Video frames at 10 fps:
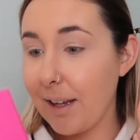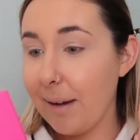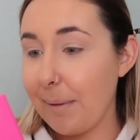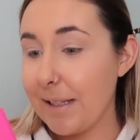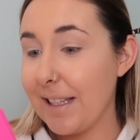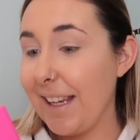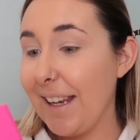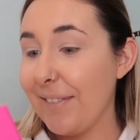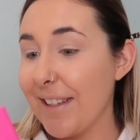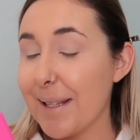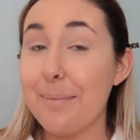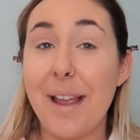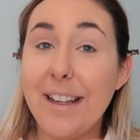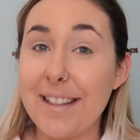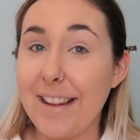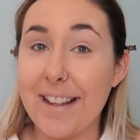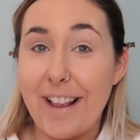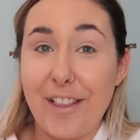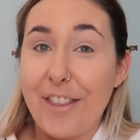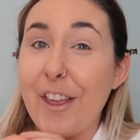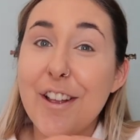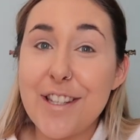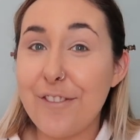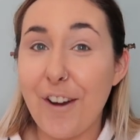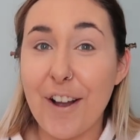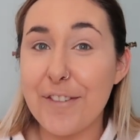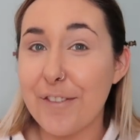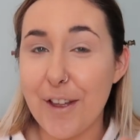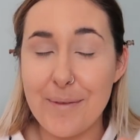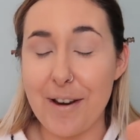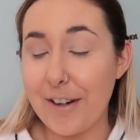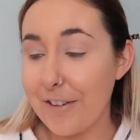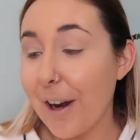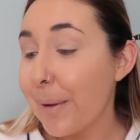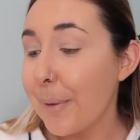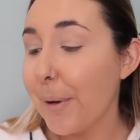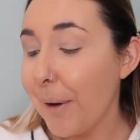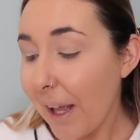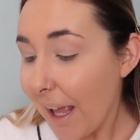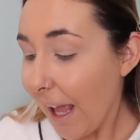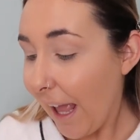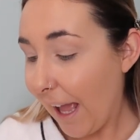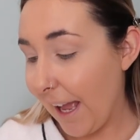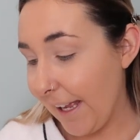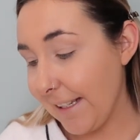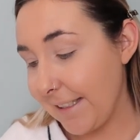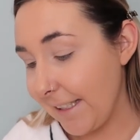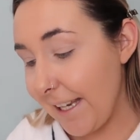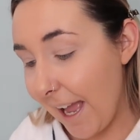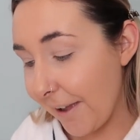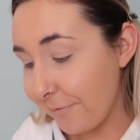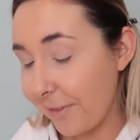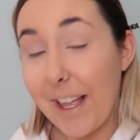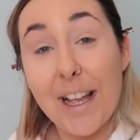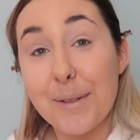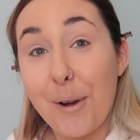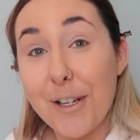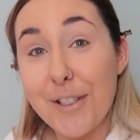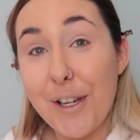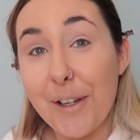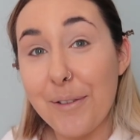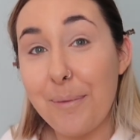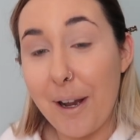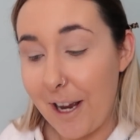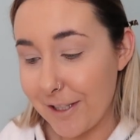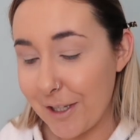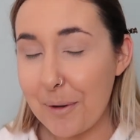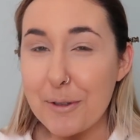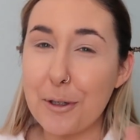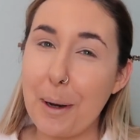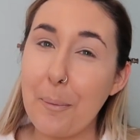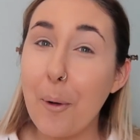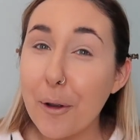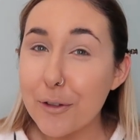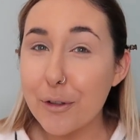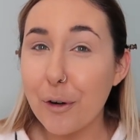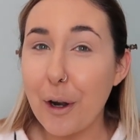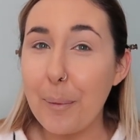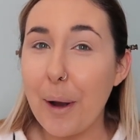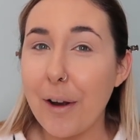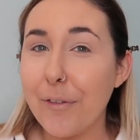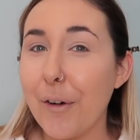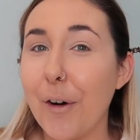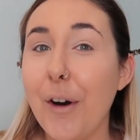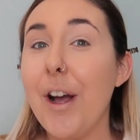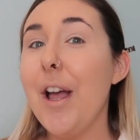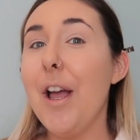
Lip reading: My team is amazing. There's like 35 of them. They're incredible, and yeah, that is what I do. But I just don't want to talk about what store I work for,